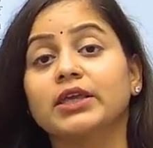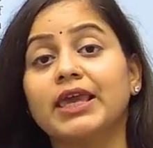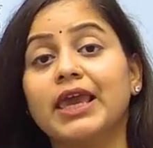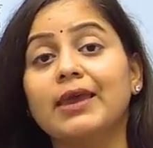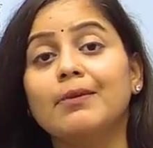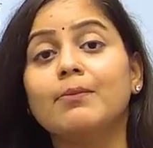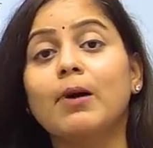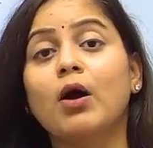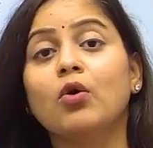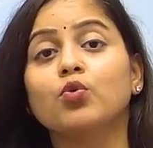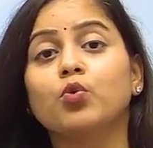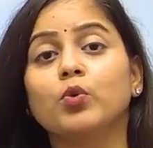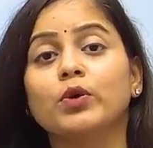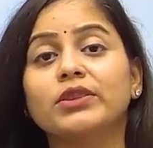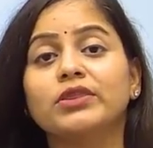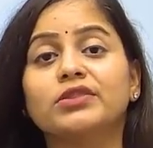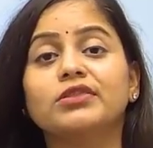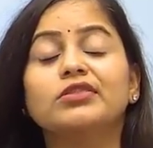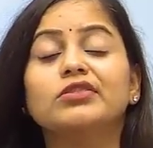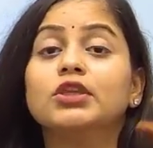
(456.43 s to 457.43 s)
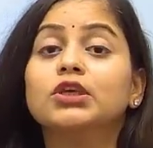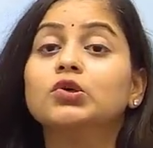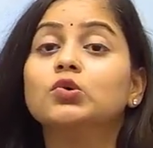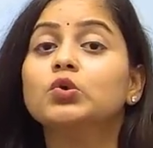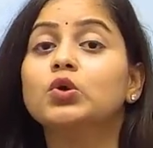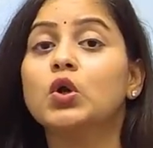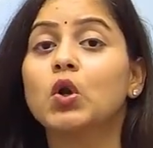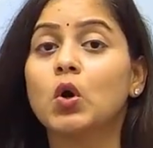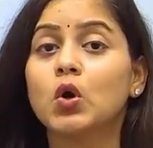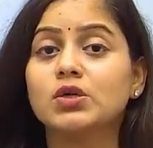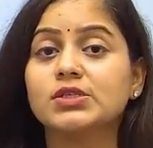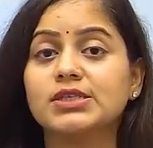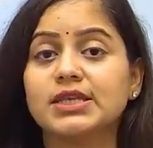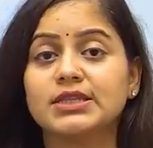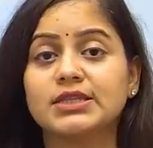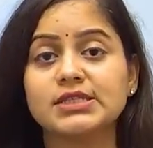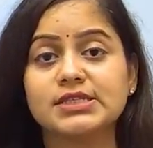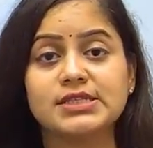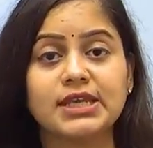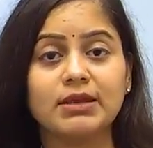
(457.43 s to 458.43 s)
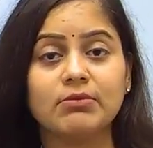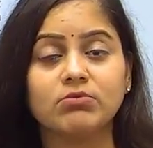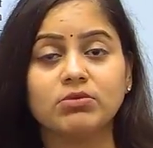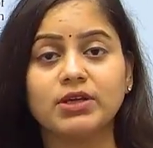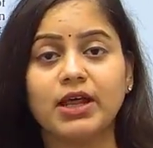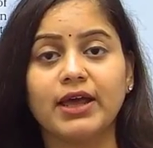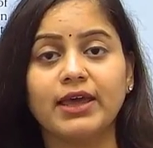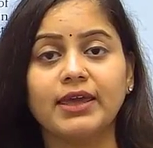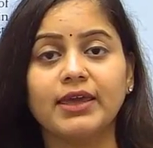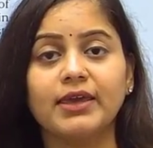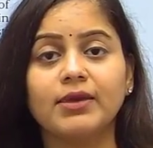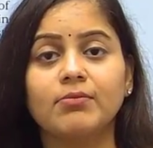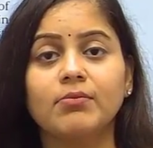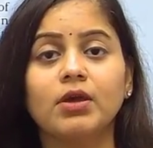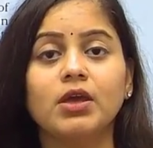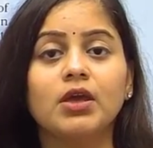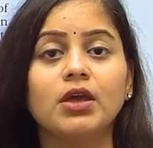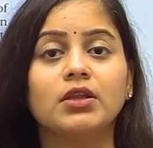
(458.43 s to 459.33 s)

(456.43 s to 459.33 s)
came out with new laws at the same time